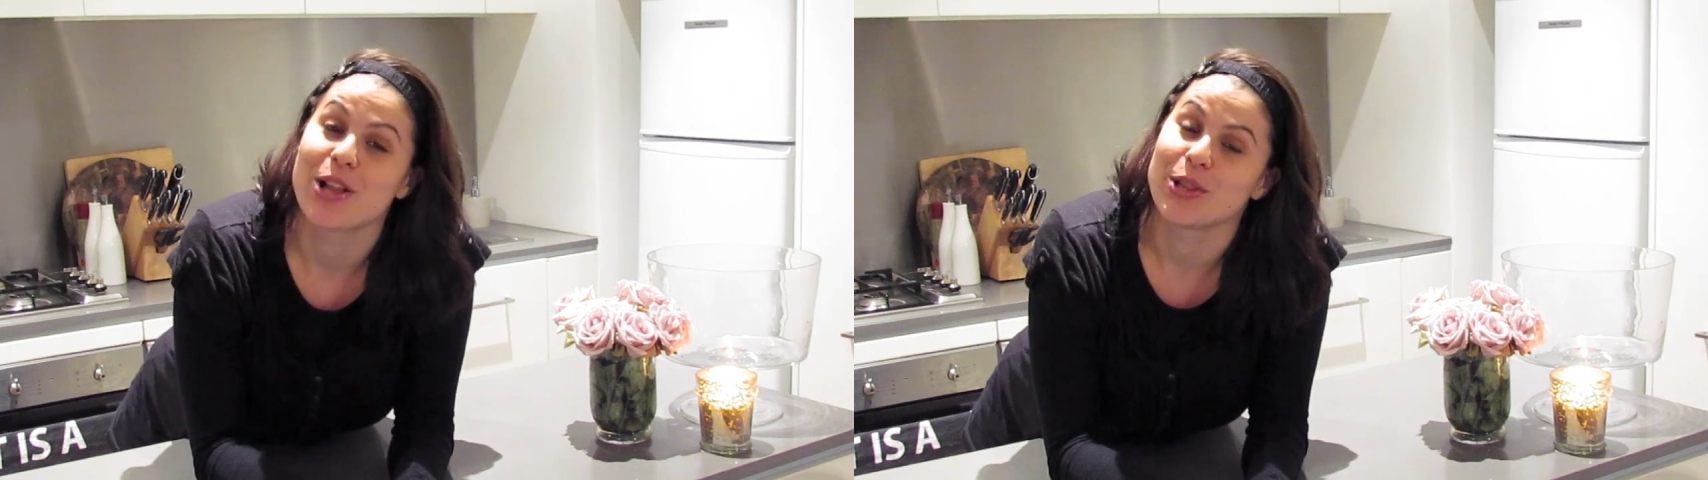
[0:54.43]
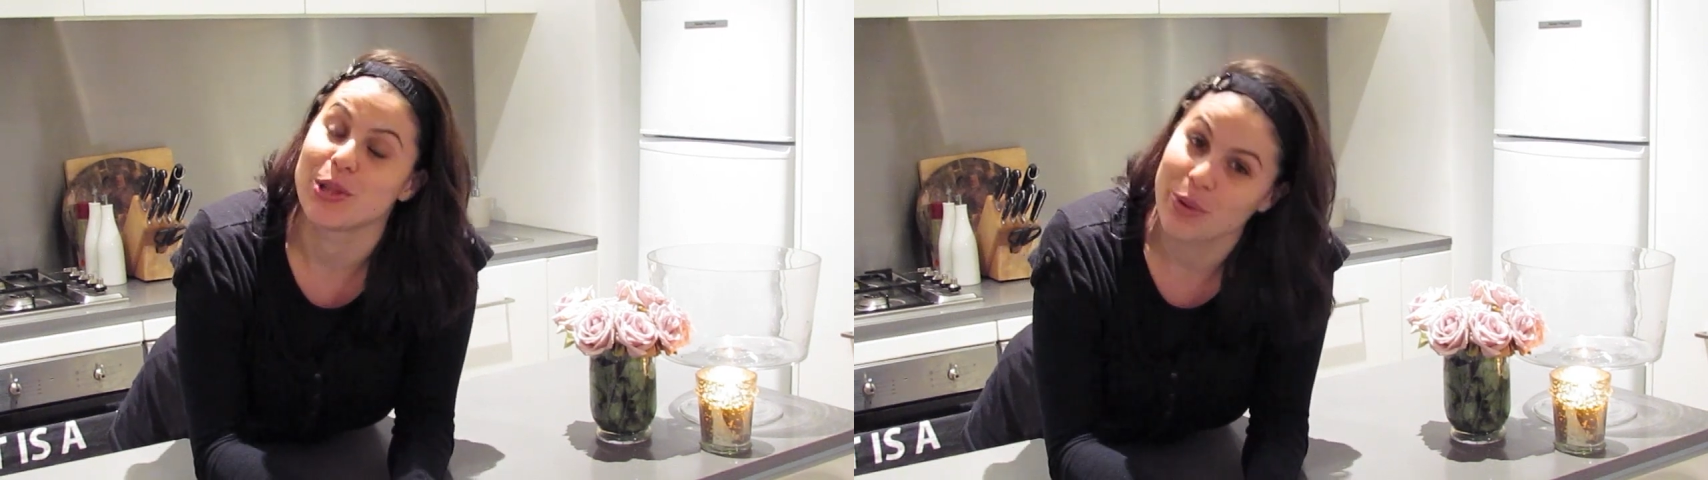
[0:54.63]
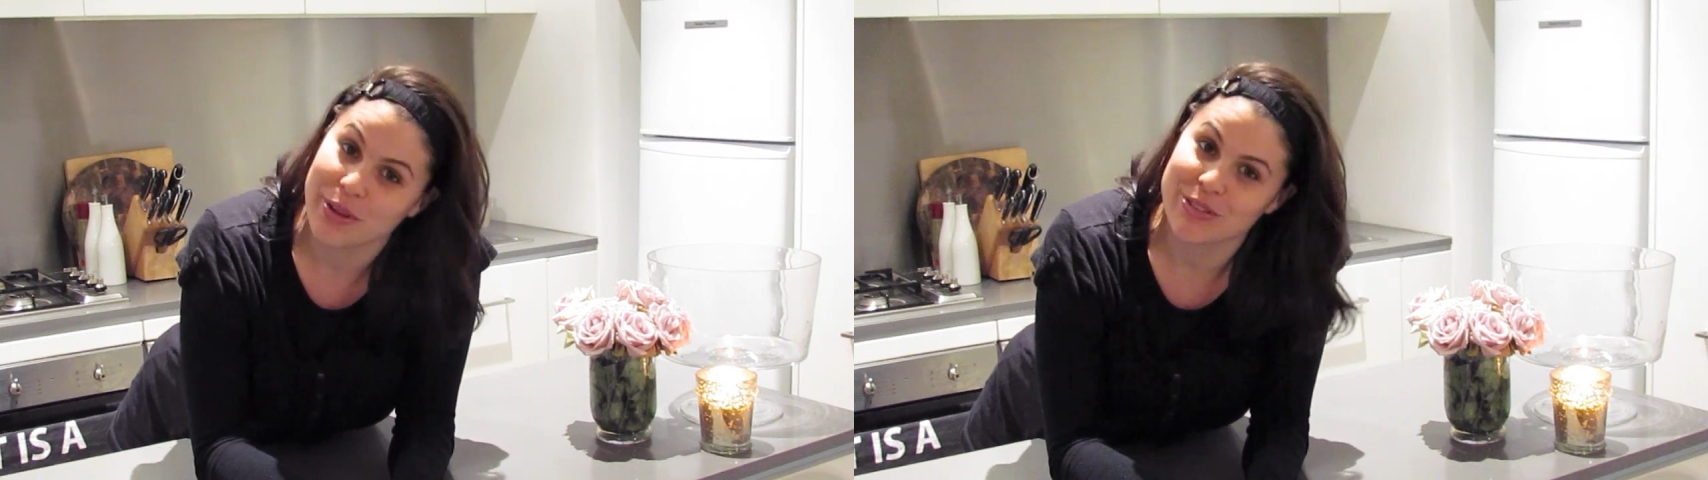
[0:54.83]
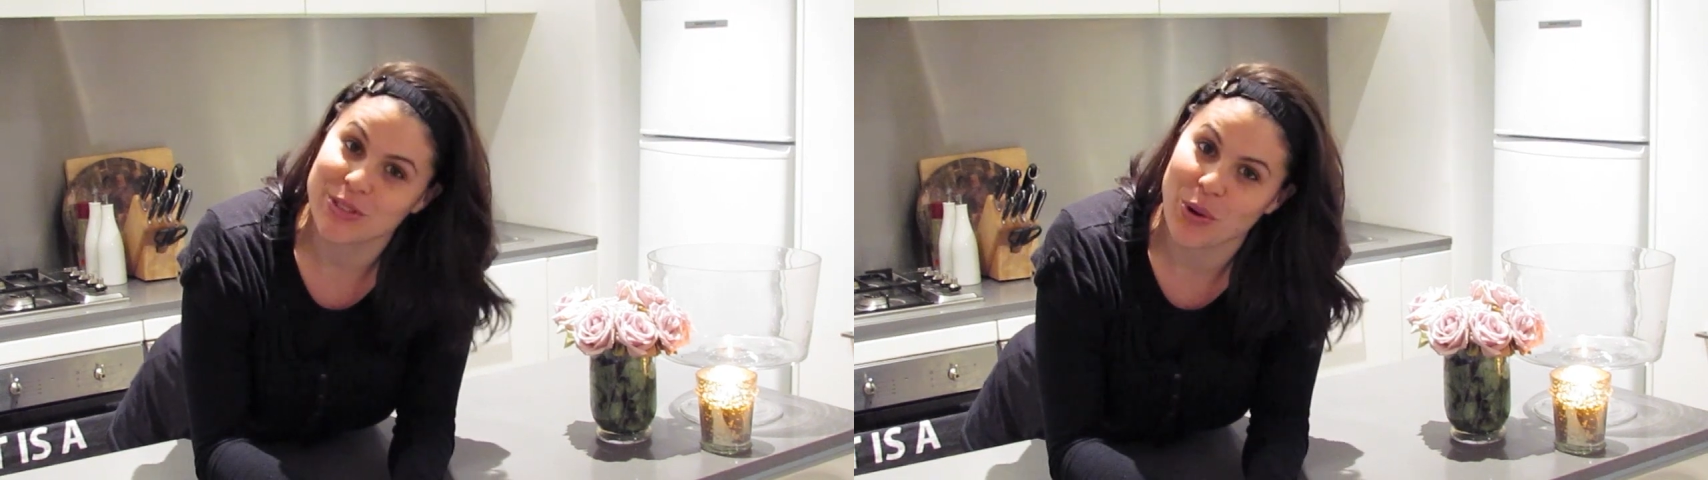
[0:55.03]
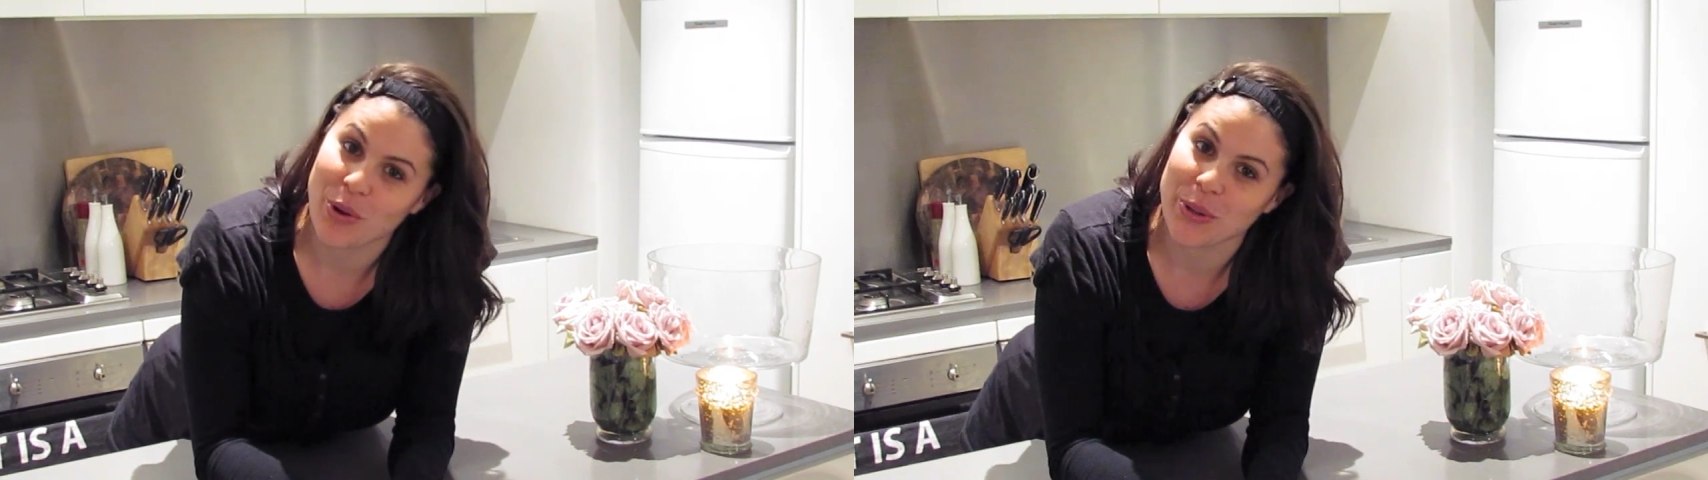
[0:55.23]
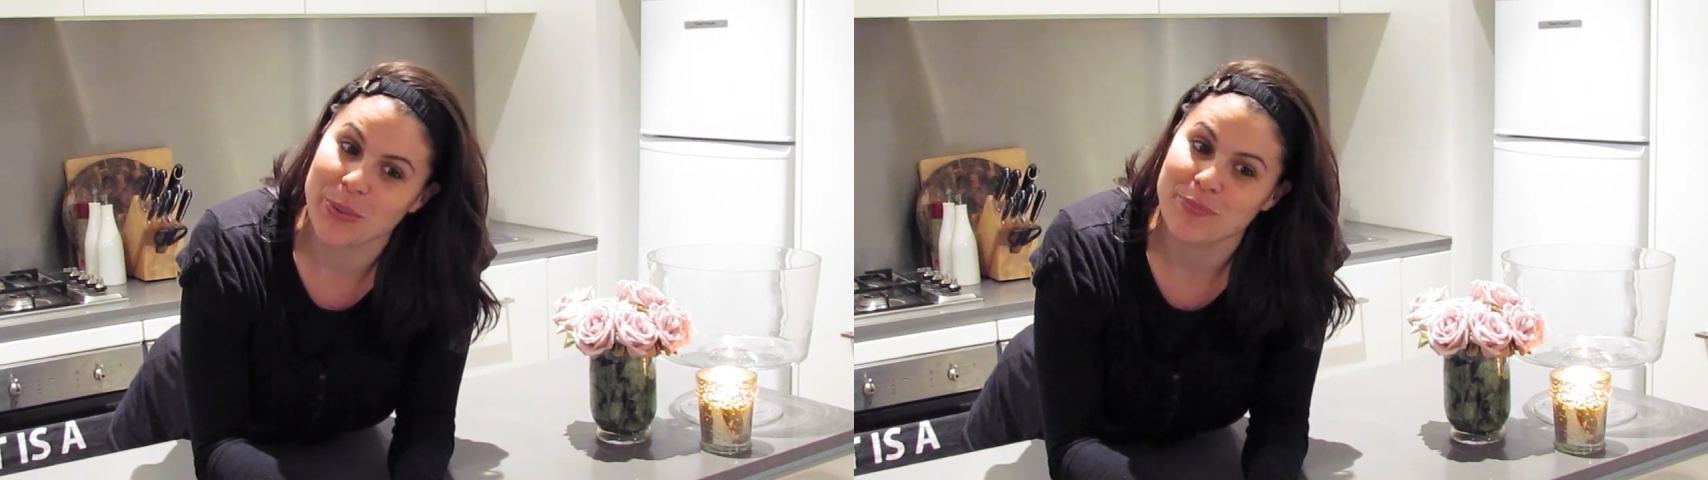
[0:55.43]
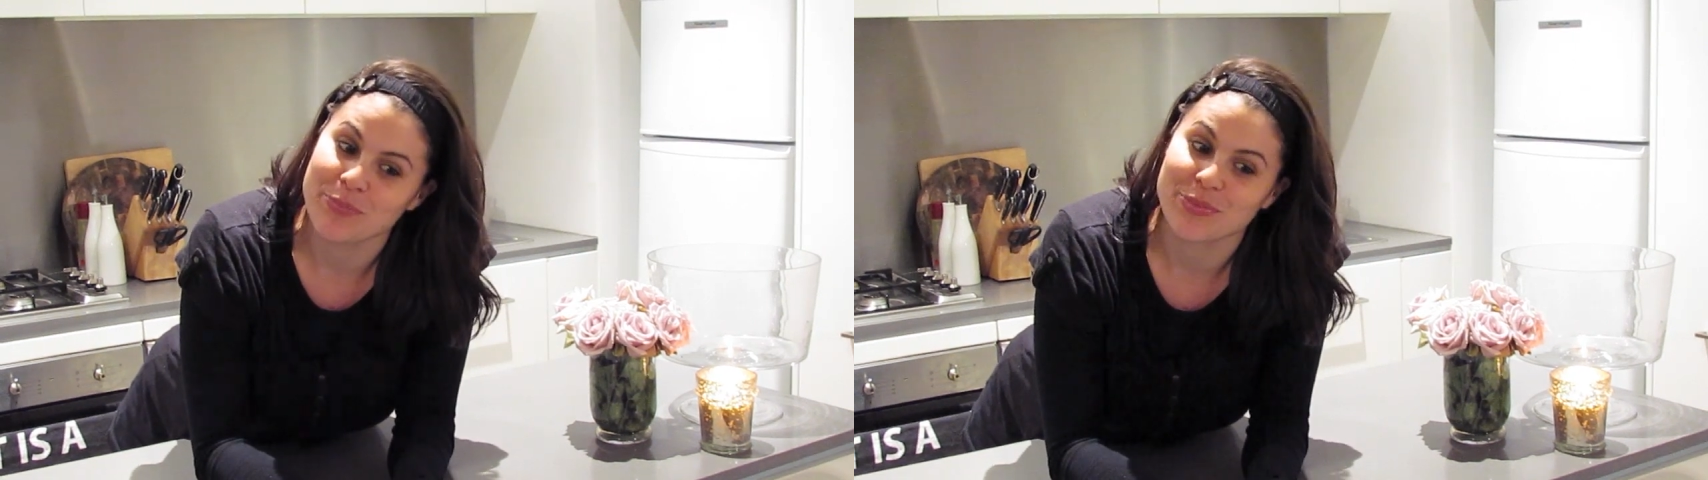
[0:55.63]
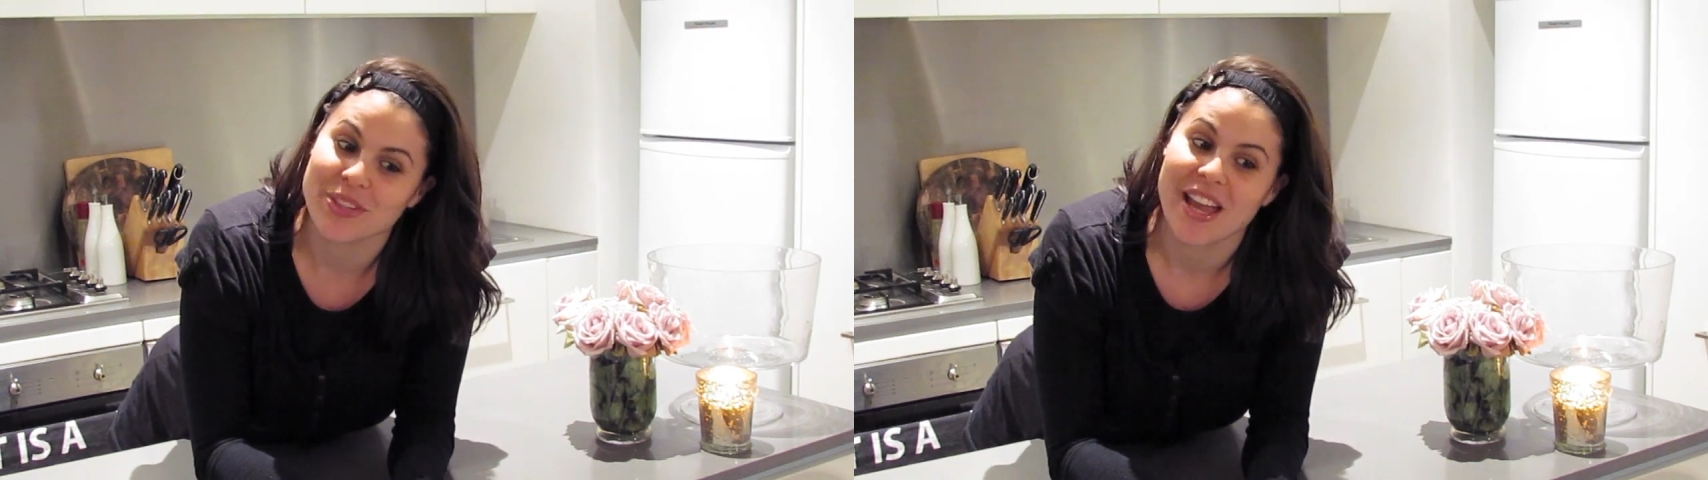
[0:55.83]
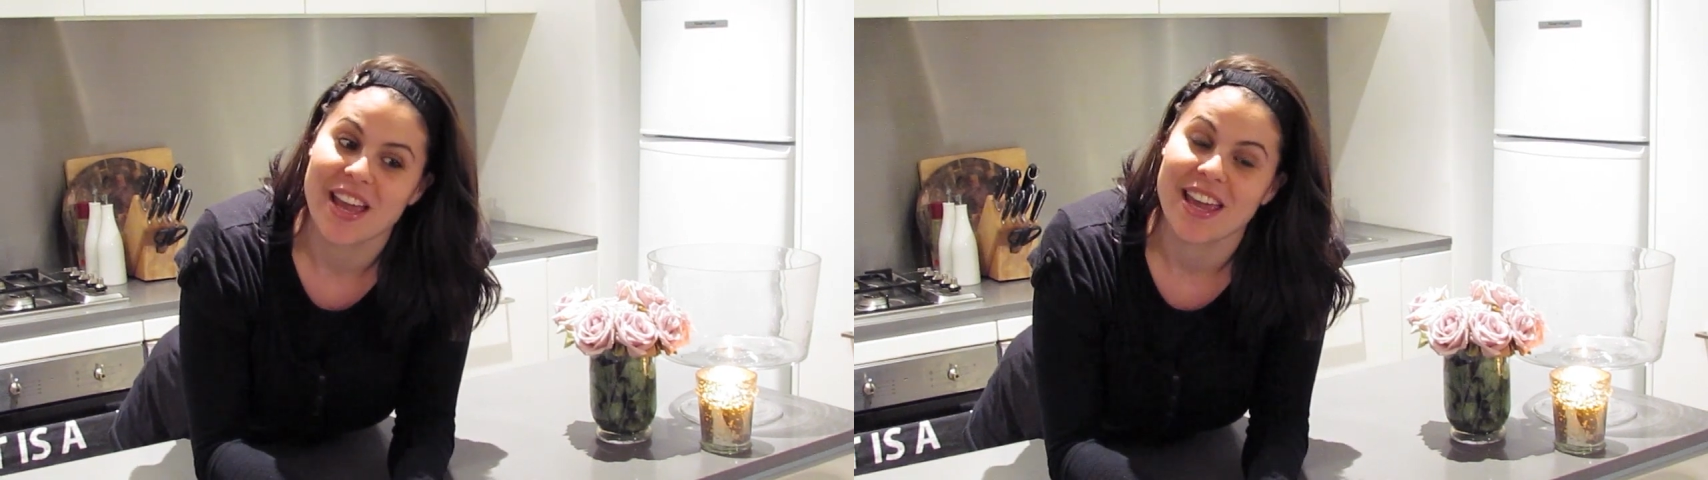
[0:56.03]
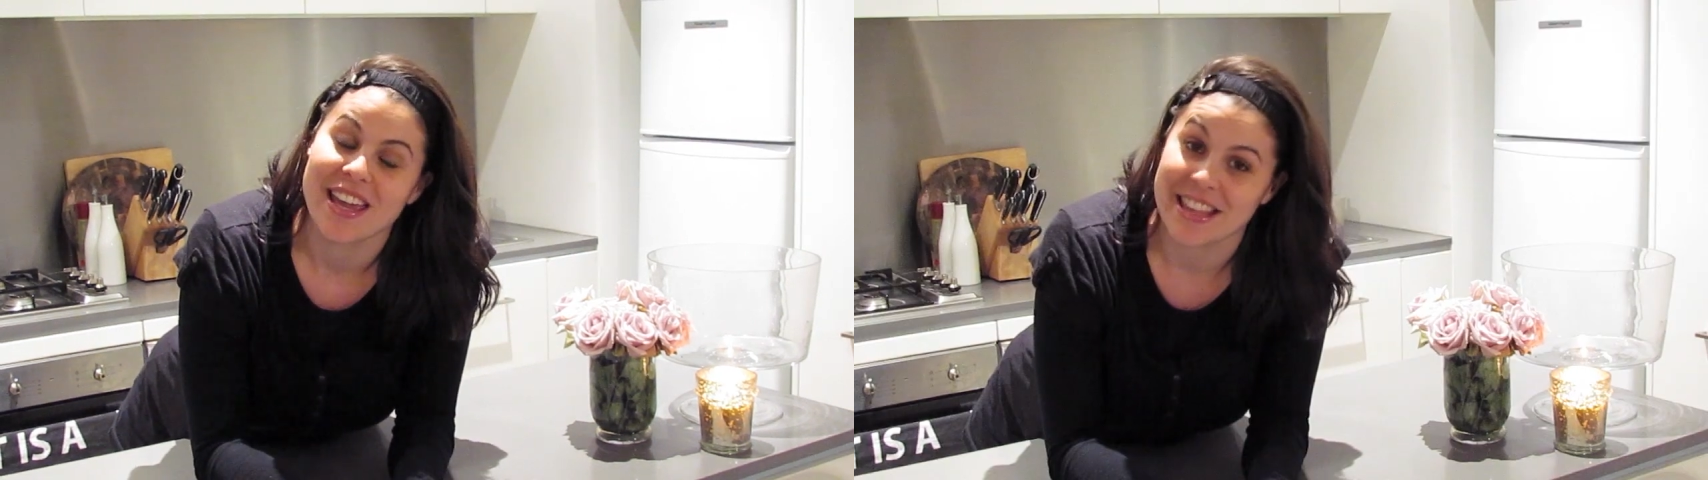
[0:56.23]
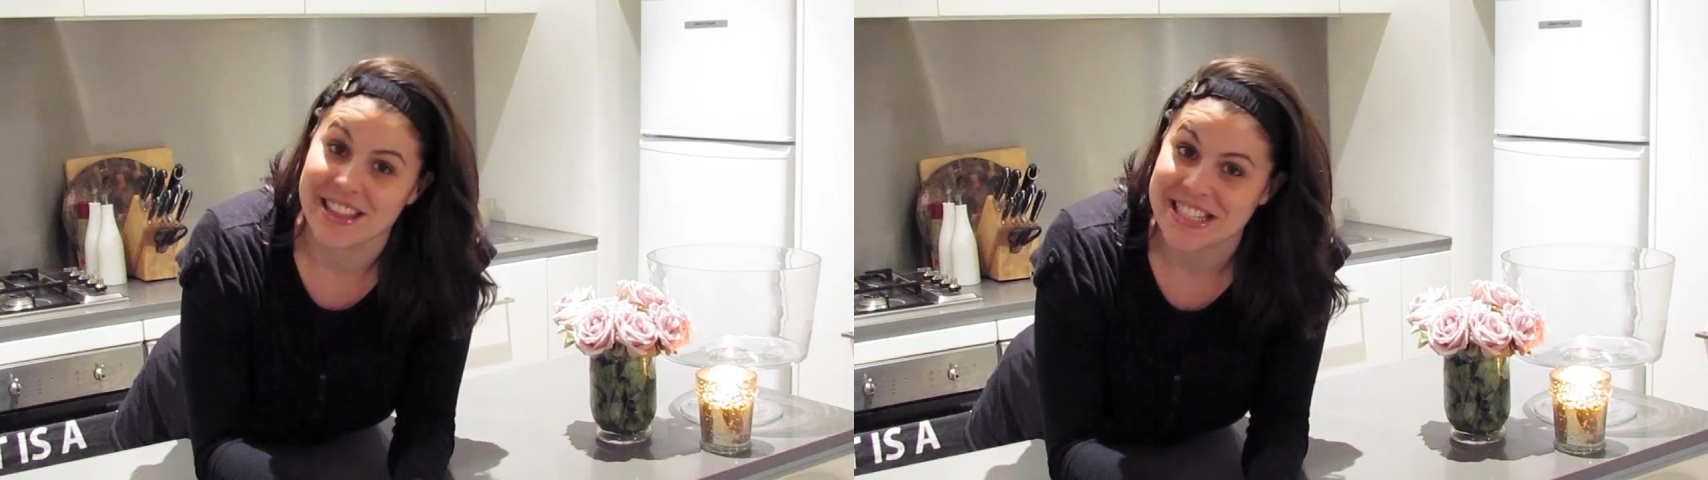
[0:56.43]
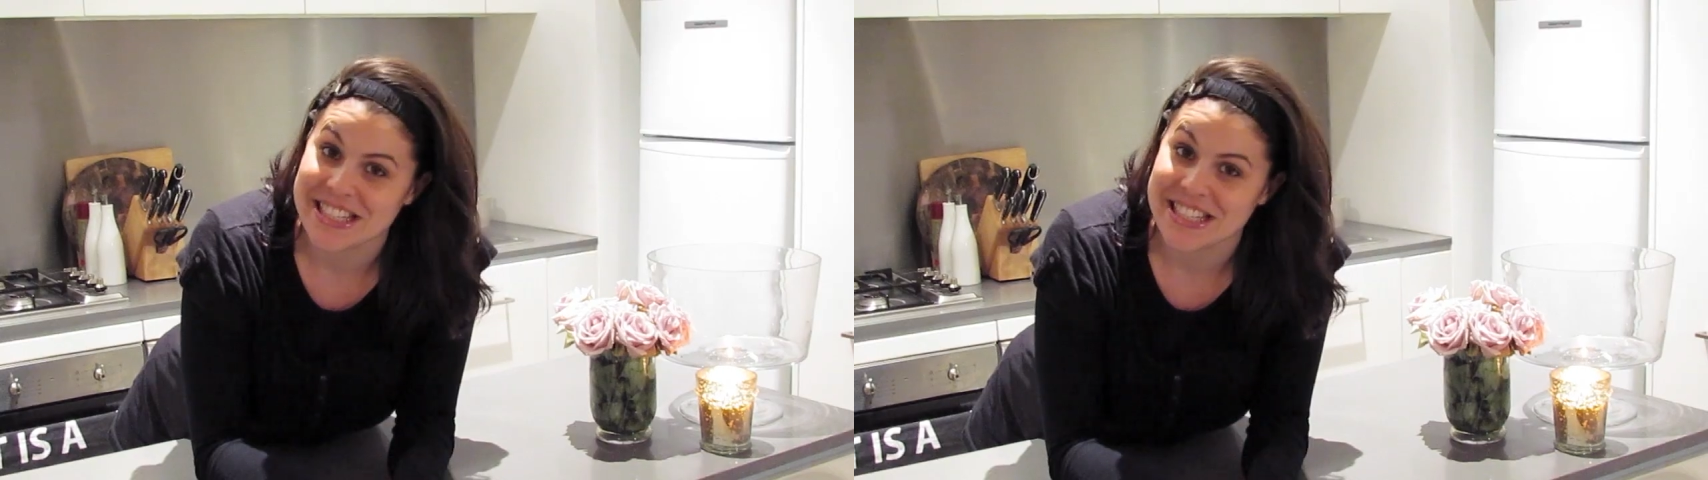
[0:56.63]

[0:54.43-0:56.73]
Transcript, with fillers: Louis Vuitton in the